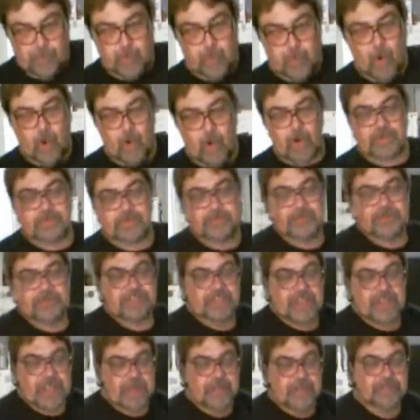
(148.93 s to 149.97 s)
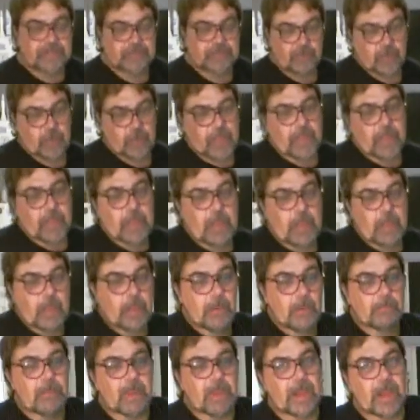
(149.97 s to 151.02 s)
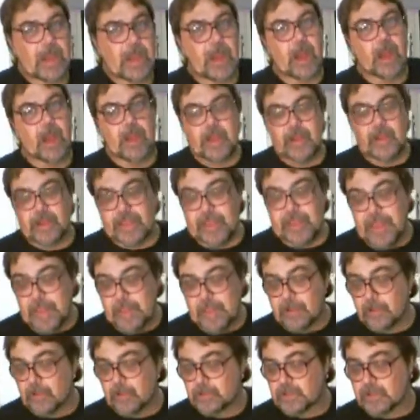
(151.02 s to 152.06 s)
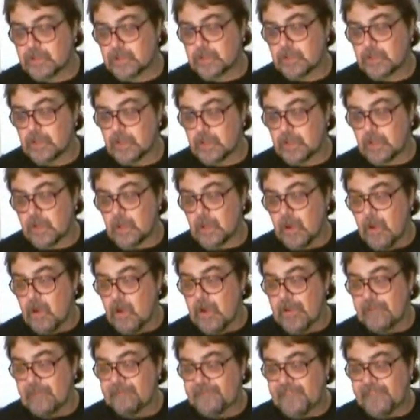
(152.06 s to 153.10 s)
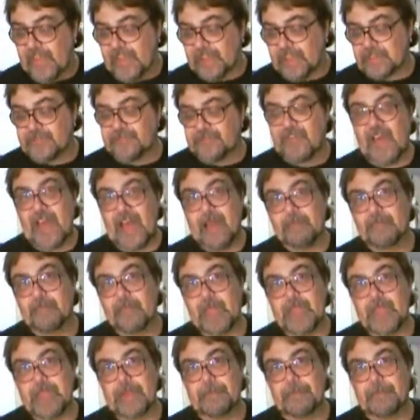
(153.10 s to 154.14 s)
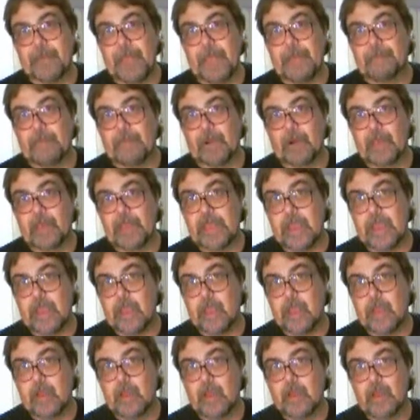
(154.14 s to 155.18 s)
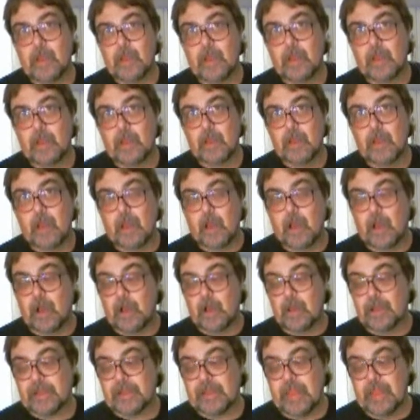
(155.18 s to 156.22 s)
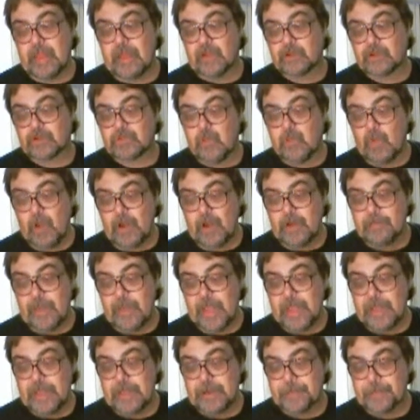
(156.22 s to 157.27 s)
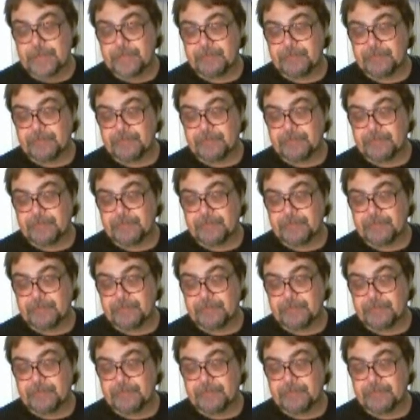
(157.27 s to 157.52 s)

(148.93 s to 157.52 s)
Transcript: wards mosquitoes away. Malaria kills or infects 5 million people a year. Uh, it kills 1 million